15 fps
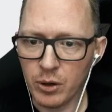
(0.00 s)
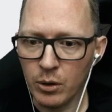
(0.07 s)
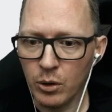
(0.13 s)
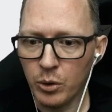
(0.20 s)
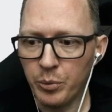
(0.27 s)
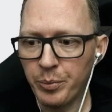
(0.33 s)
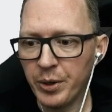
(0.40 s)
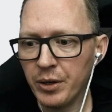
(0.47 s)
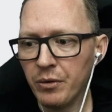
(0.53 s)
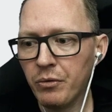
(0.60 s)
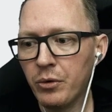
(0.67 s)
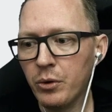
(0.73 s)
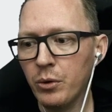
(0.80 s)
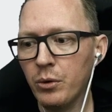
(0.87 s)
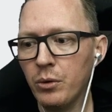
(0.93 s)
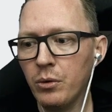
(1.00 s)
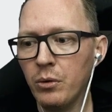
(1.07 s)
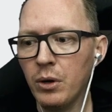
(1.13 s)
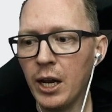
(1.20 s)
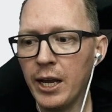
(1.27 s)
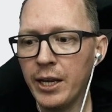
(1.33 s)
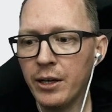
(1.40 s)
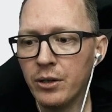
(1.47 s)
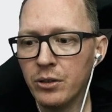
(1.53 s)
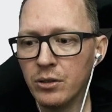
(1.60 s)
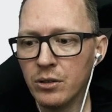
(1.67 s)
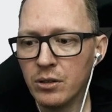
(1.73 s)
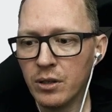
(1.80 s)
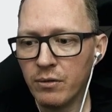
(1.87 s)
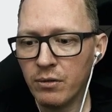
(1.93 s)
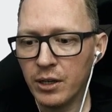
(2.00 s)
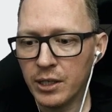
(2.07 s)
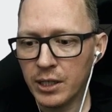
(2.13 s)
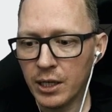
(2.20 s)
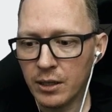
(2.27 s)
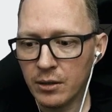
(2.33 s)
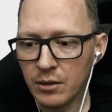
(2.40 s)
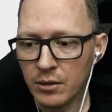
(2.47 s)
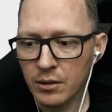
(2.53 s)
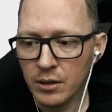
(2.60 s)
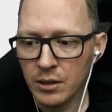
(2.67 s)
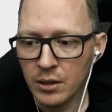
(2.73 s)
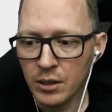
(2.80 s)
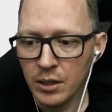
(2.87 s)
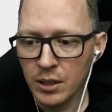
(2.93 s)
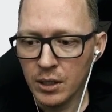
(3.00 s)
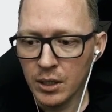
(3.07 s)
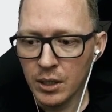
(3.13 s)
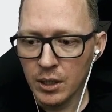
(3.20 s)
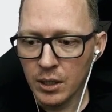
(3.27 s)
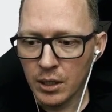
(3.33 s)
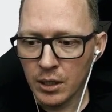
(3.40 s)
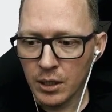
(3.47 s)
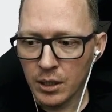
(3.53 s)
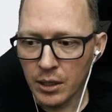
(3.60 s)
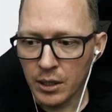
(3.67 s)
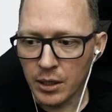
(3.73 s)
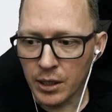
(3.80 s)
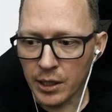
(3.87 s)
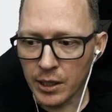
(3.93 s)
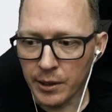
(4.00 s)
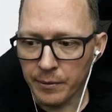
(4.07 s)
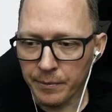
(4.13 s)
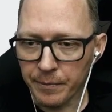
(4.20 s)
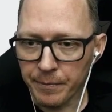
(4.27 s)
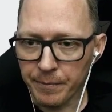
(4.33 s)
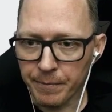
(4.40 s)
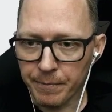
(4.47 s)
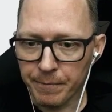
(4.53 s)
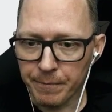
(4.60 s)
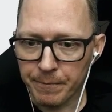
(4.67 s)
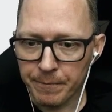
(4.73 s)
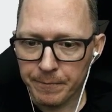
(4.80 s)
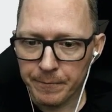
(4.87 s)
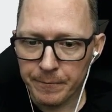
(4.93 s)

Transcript: looping through layers and stuff like that. Um,